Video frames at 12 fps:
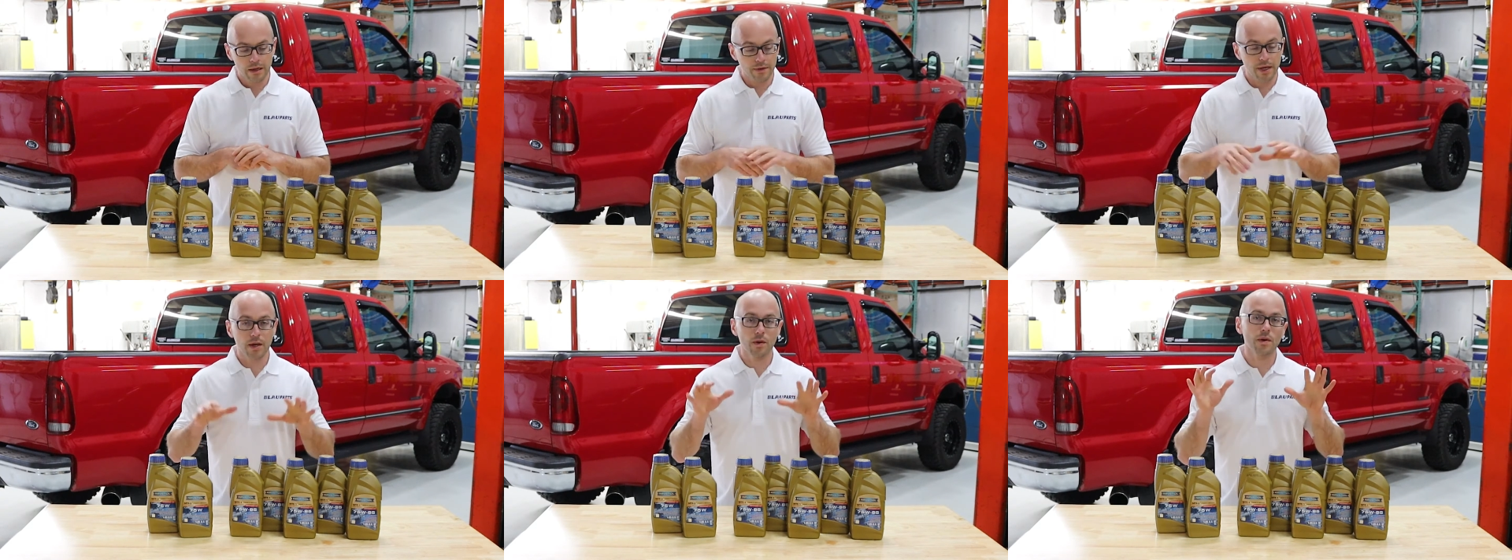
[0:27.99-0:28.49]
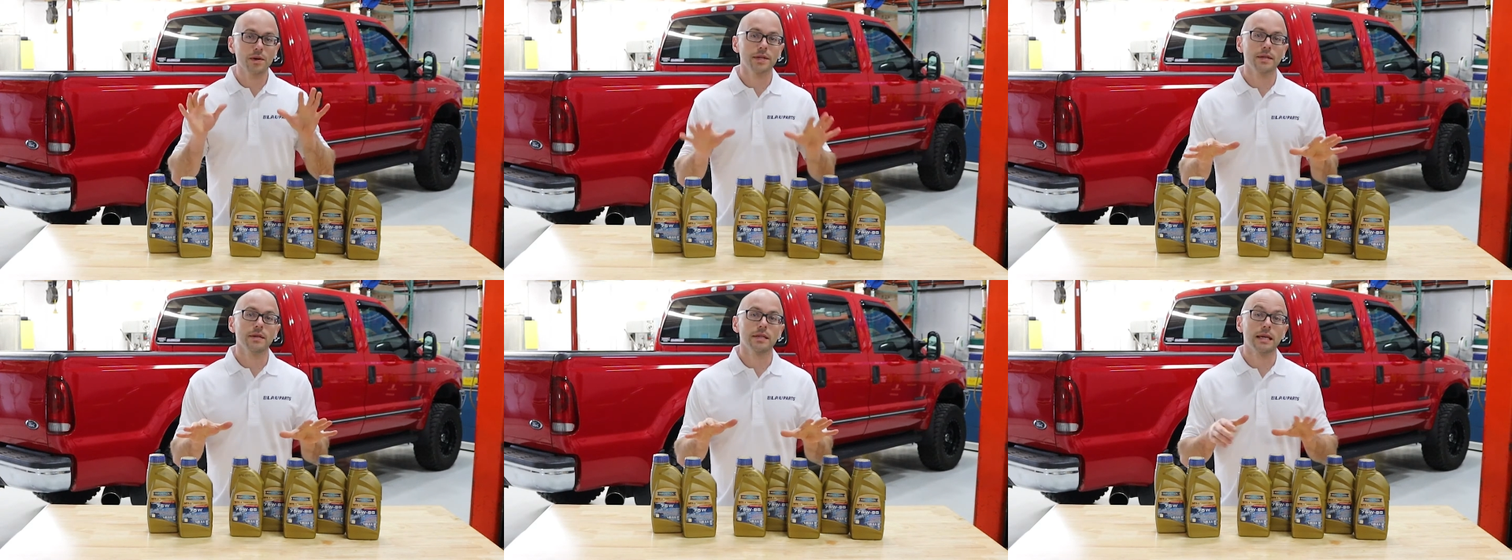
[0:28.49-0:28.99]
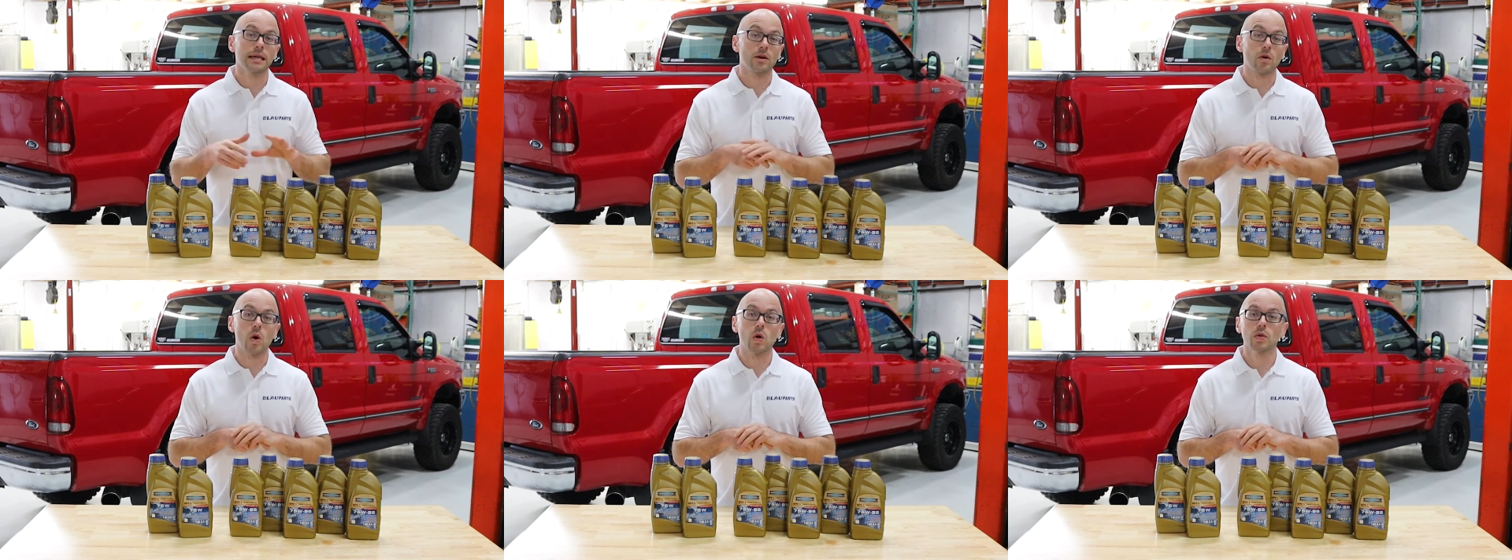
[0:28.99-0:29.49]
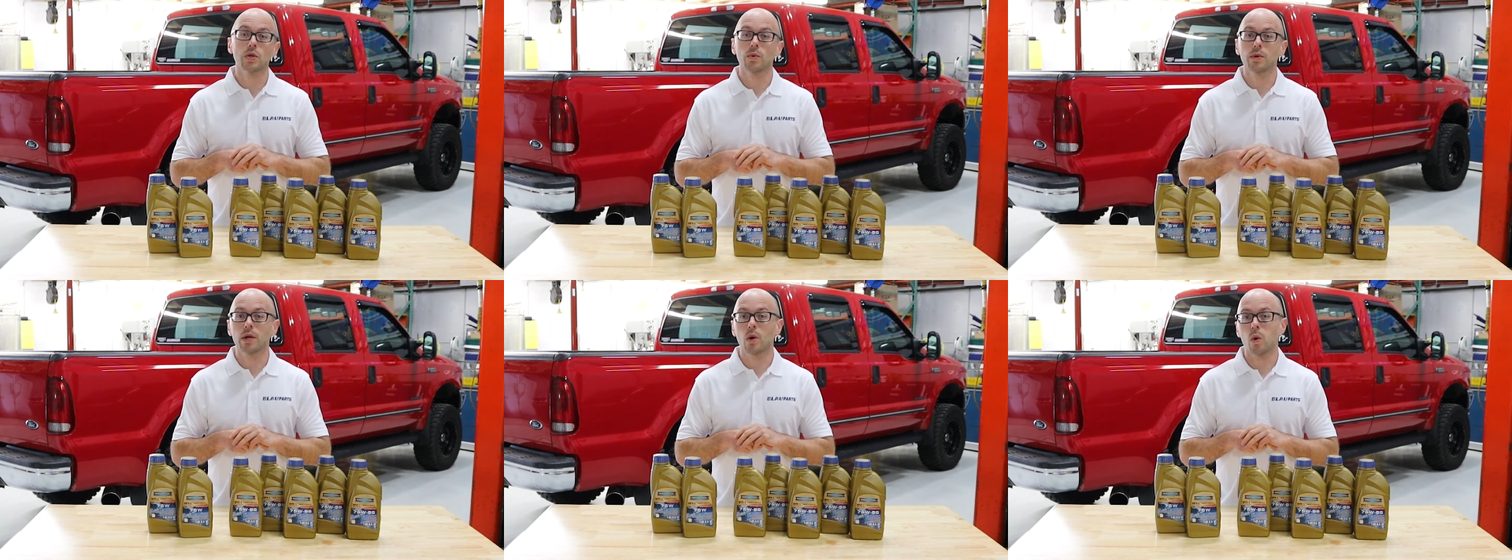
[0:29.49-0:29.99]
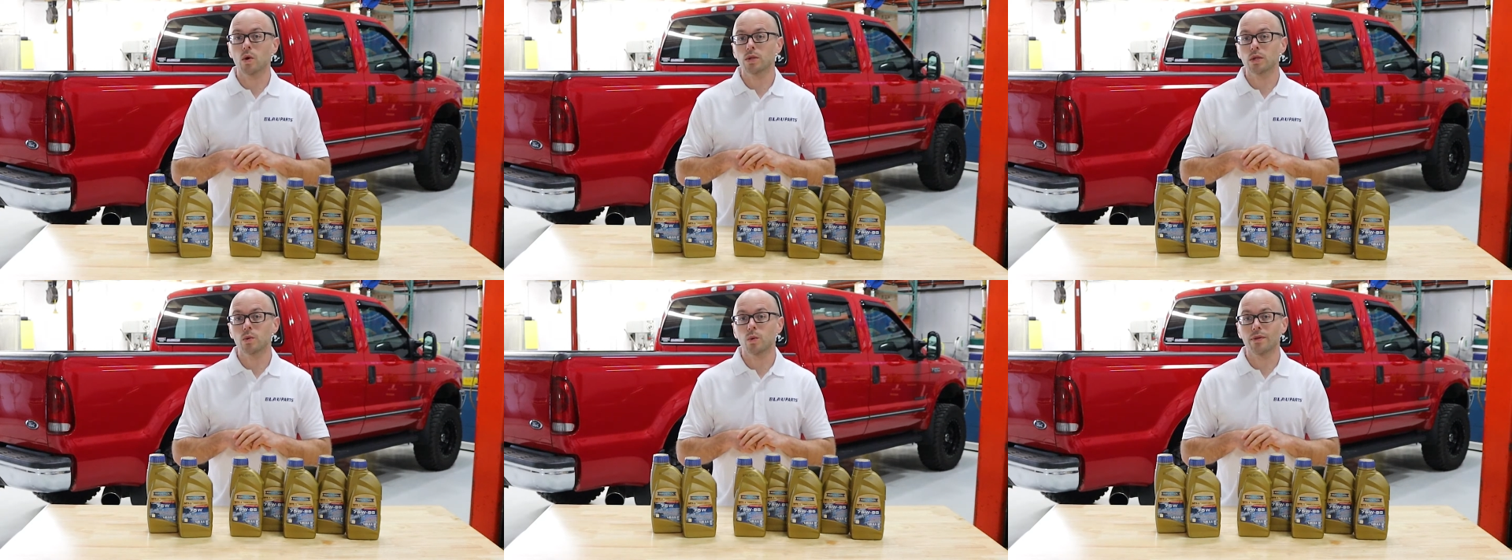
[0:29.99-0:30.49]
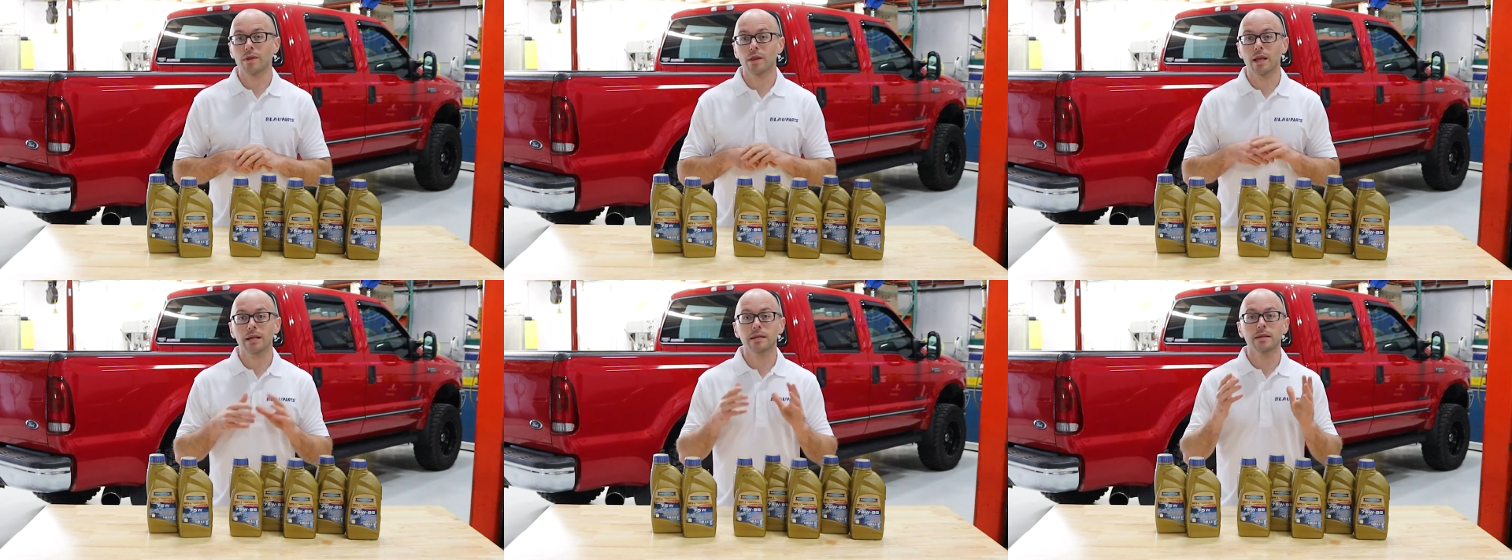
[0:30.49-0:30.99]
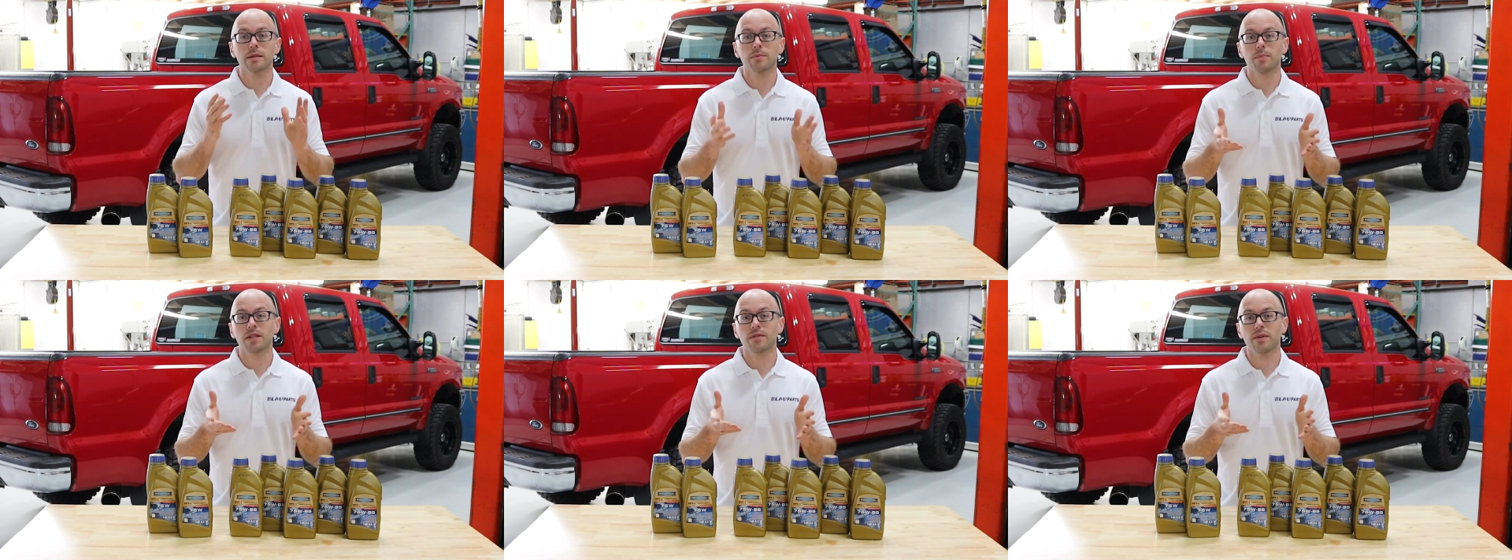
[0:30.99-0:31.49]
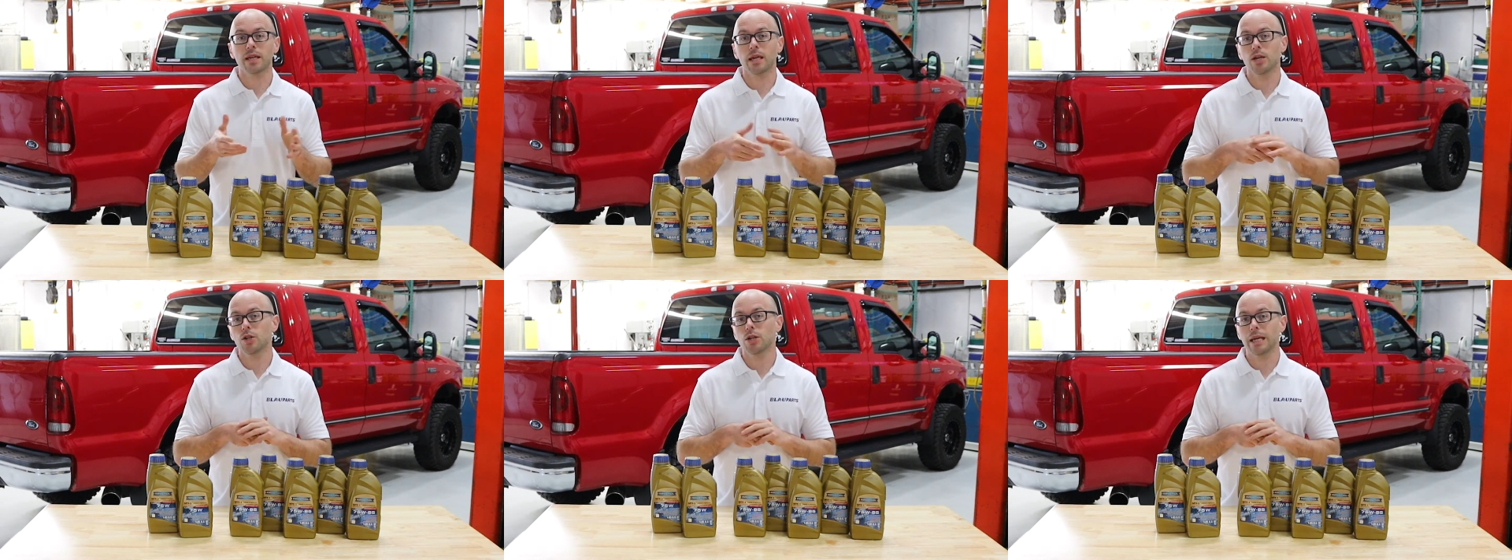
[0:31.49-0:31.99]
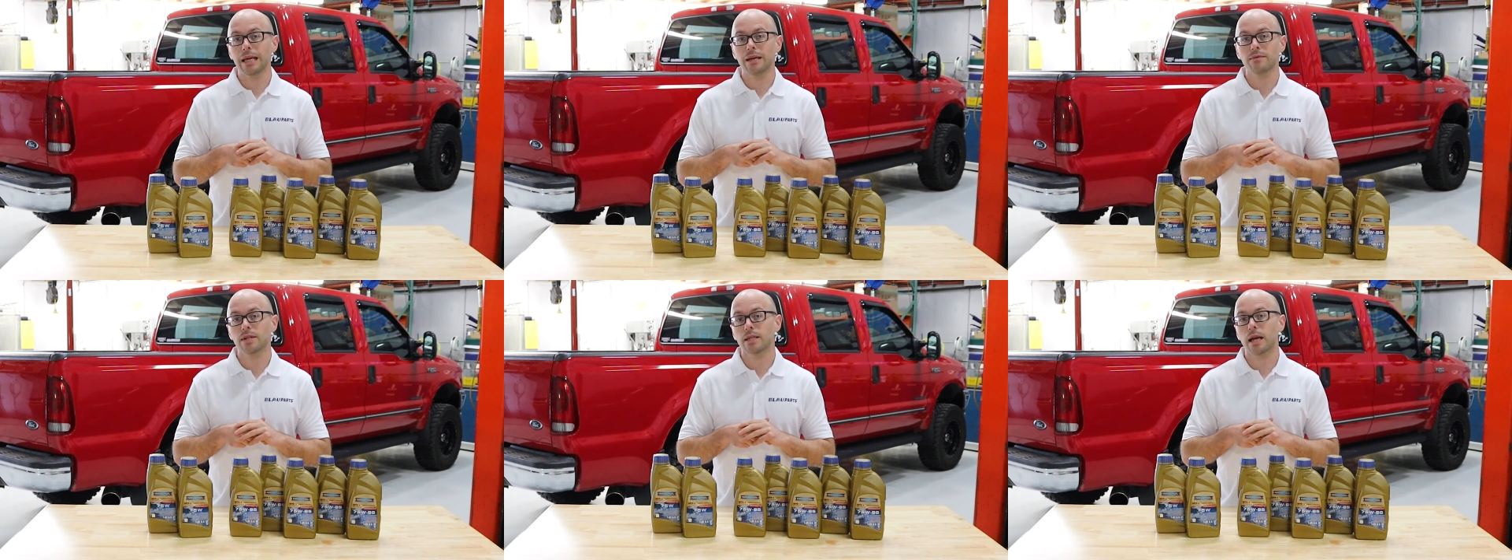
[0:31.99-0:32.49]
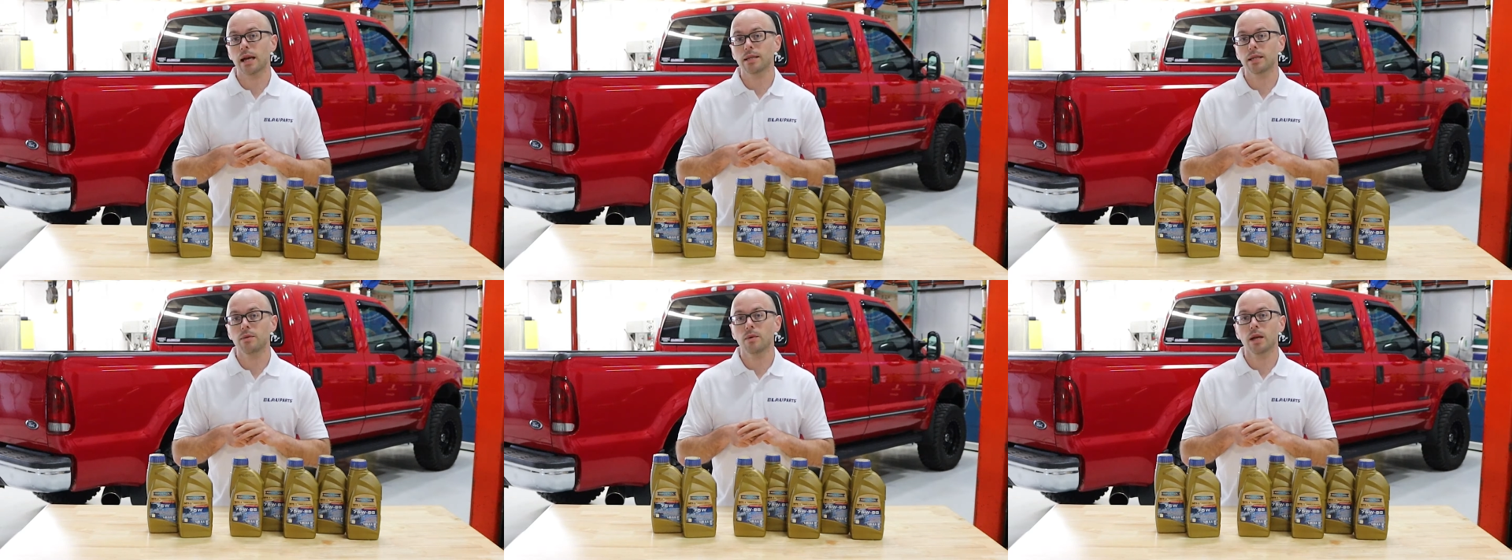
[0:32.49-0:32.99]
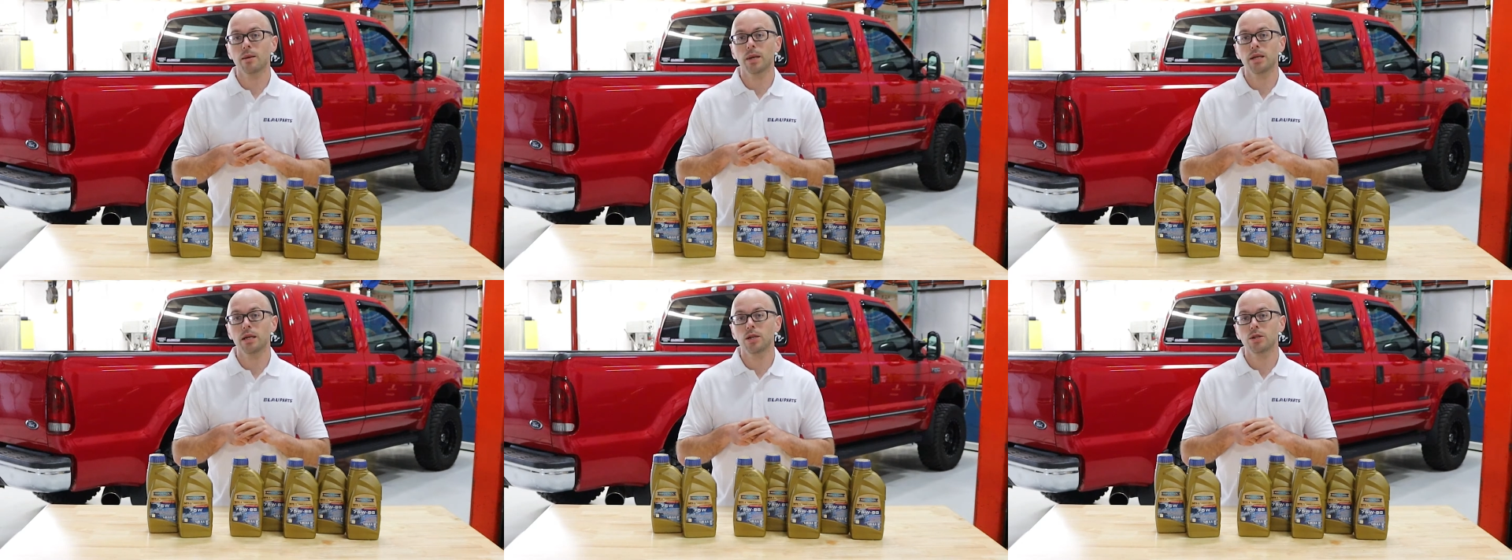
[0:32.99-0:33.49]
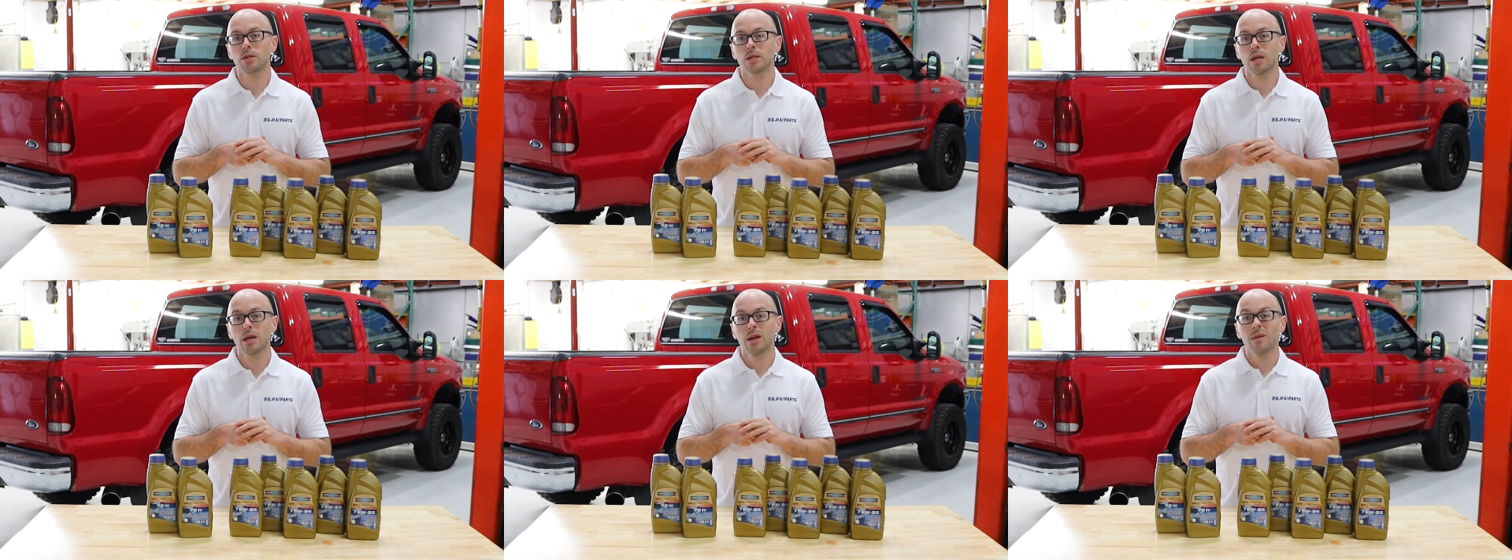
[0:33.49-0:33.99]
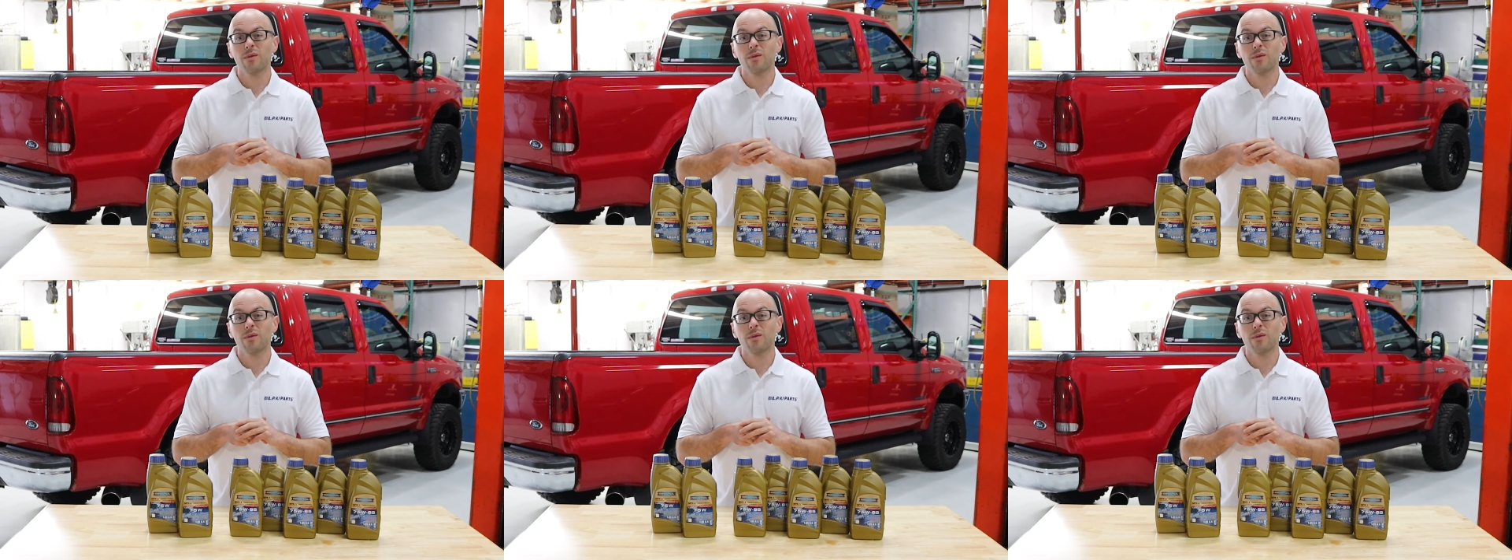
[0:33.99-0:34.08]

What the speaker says: The gear oils in this kit are also in accordance with Lexus specification and viscosity recommendations